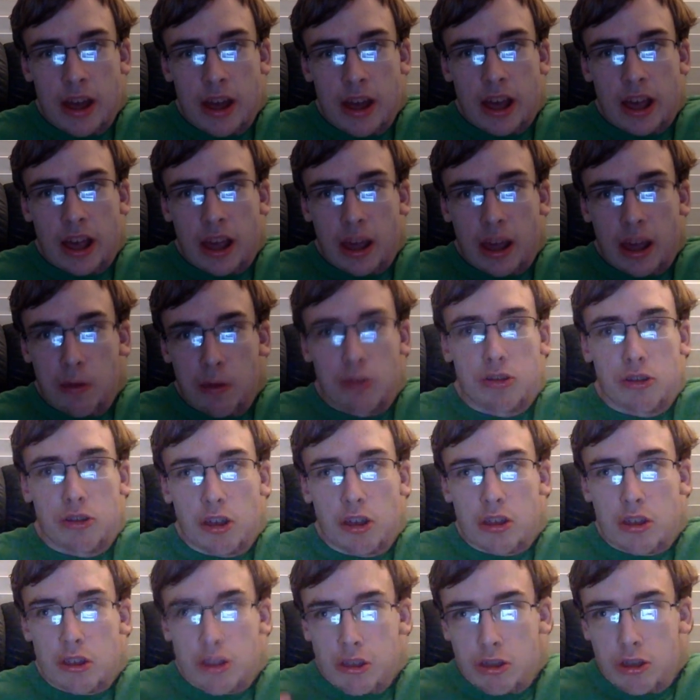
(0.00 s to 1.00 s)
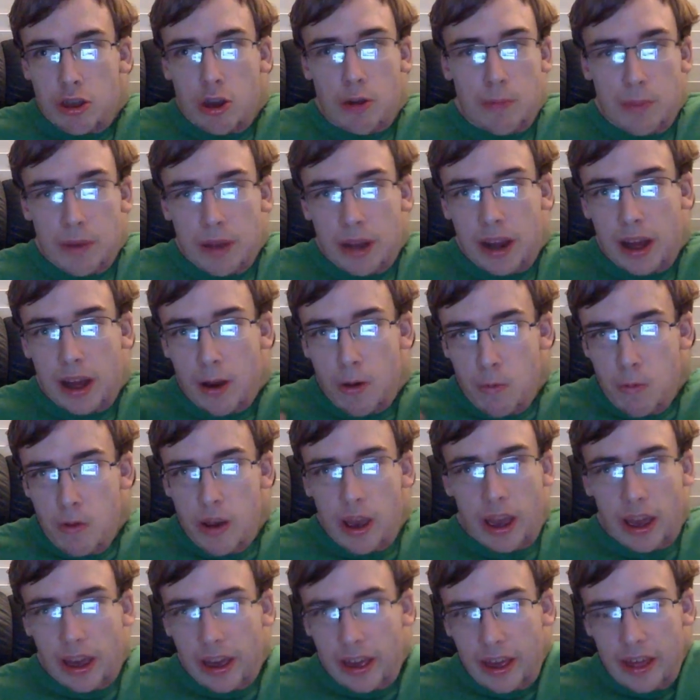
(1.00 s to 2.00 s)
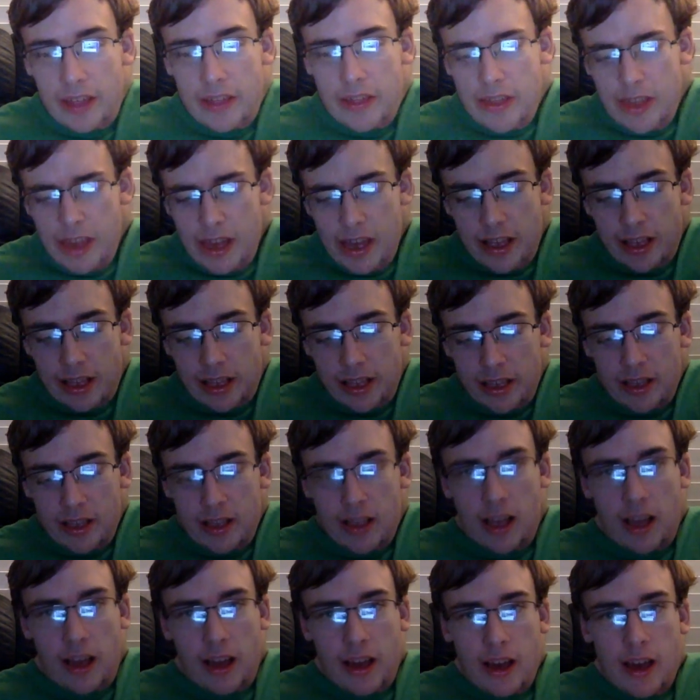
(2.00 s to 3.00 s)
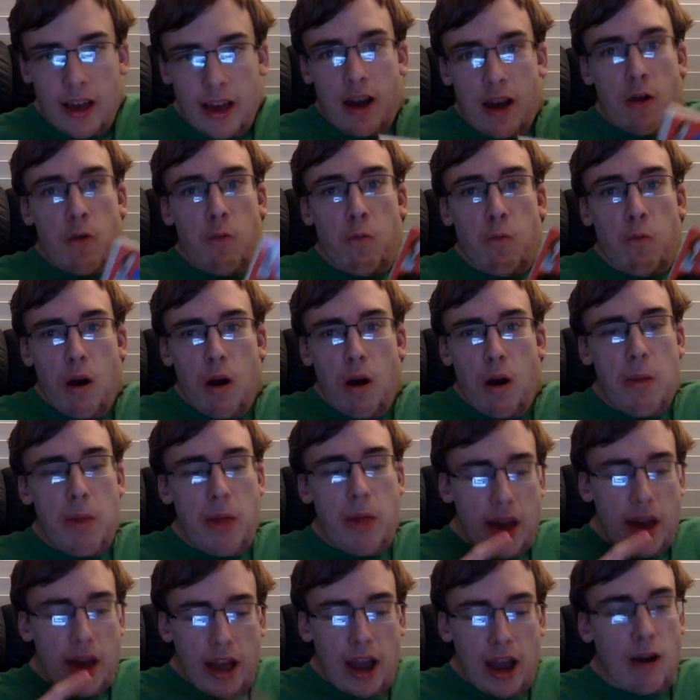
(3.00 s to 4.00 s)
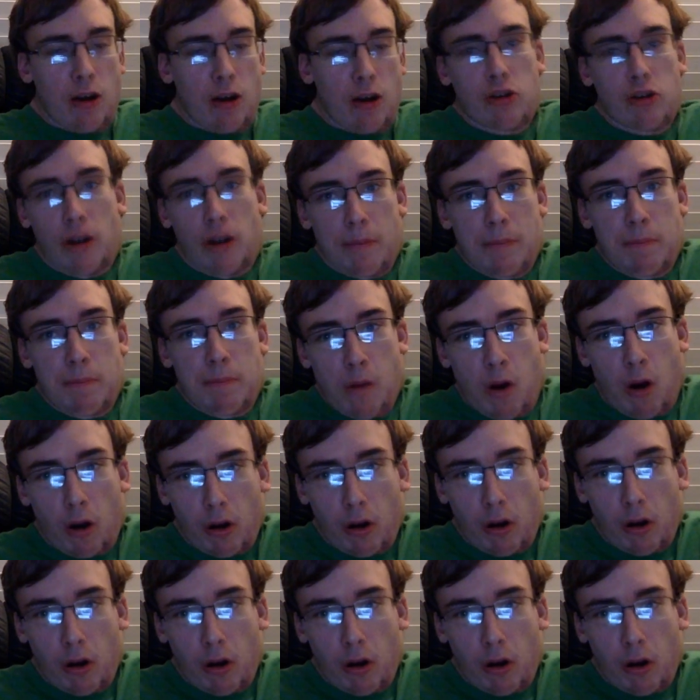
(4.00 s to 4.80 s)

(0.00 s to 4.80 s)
He was just stupid and weak. And this is like, one of the main characters is smart.